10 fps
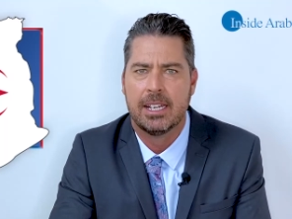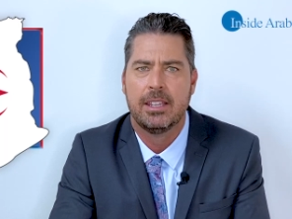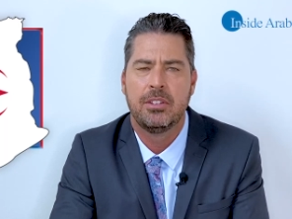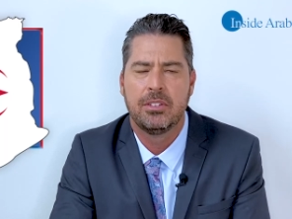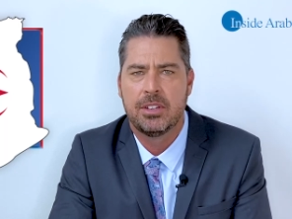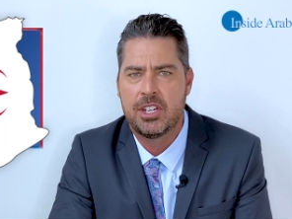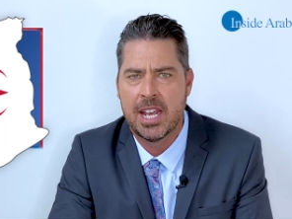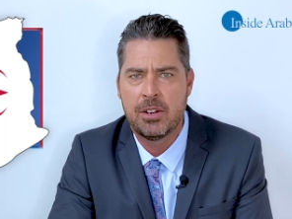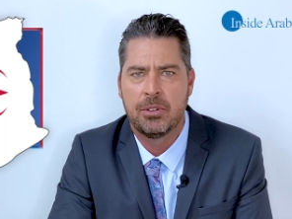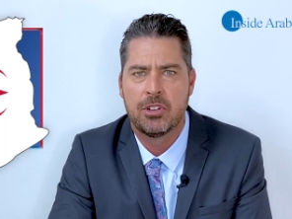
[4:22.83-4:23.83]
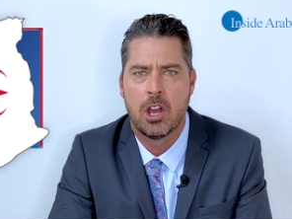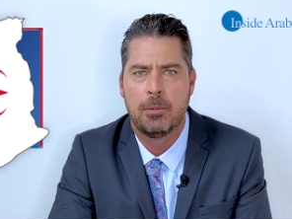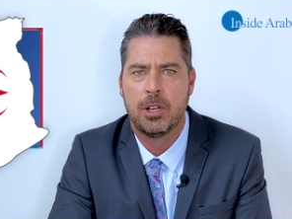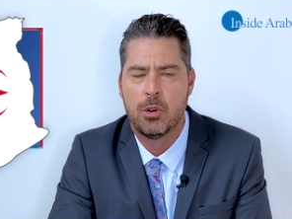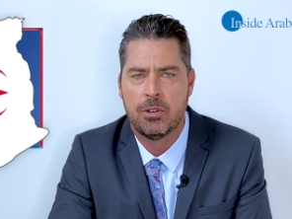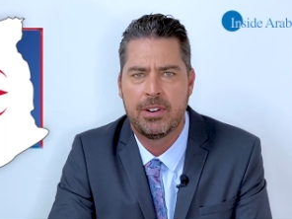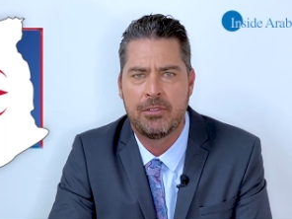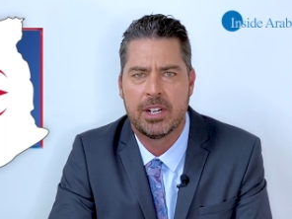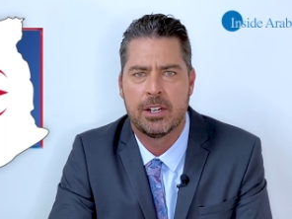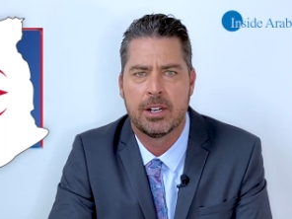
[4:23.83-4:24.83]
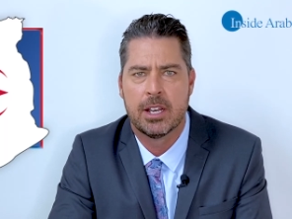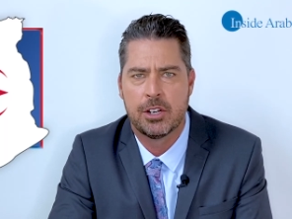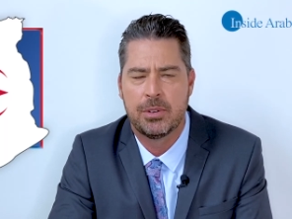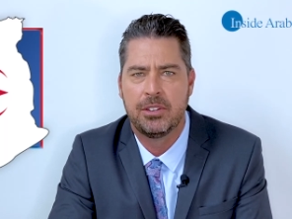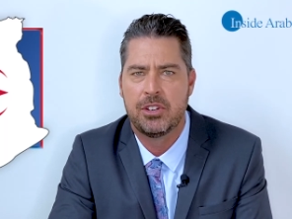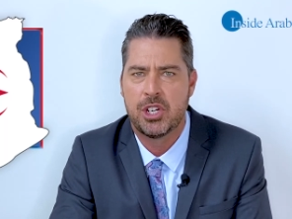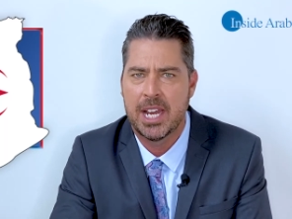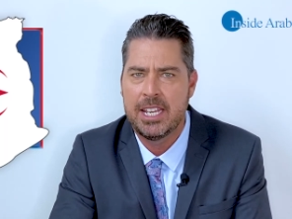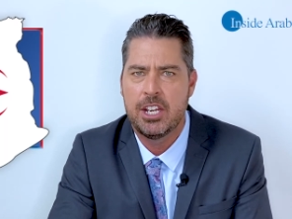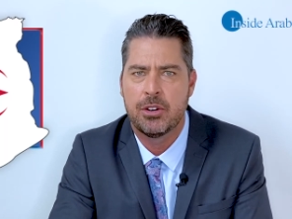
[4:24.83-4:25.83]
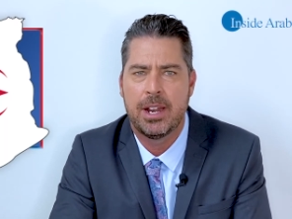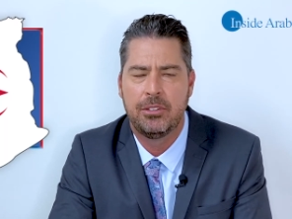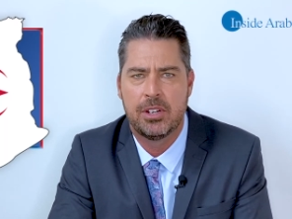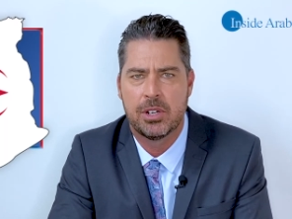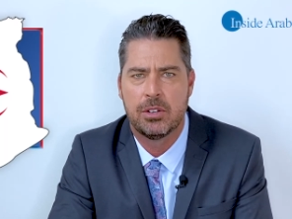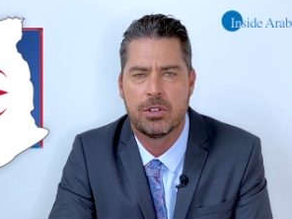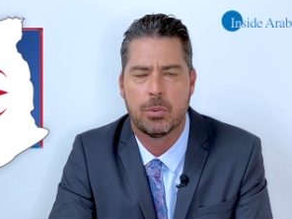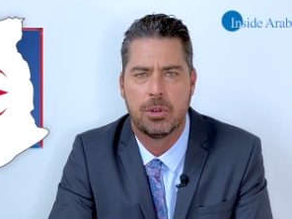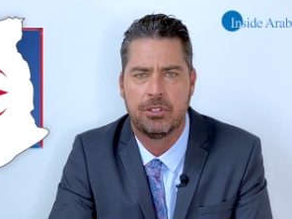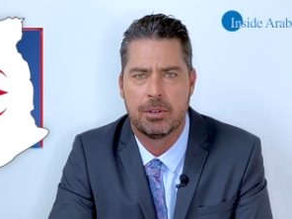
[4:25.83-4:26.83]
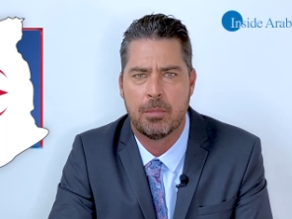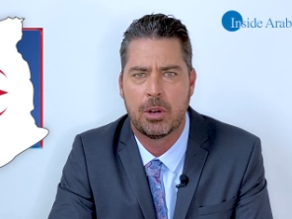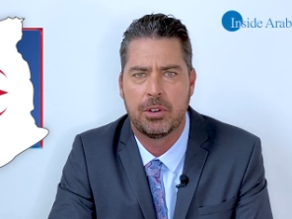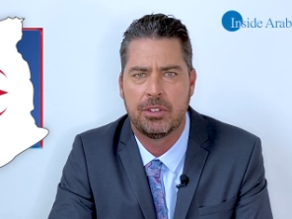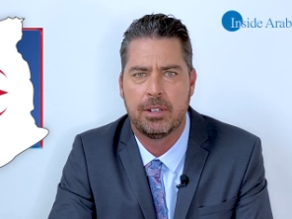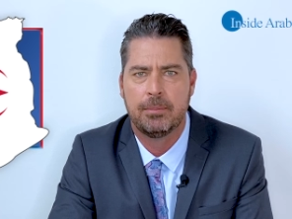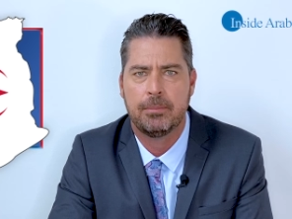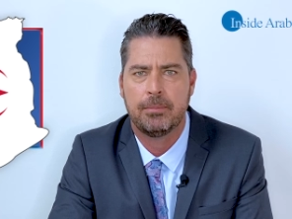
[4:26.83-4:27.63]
this is a dangerous time in the North African country's shaky transition towards democracy."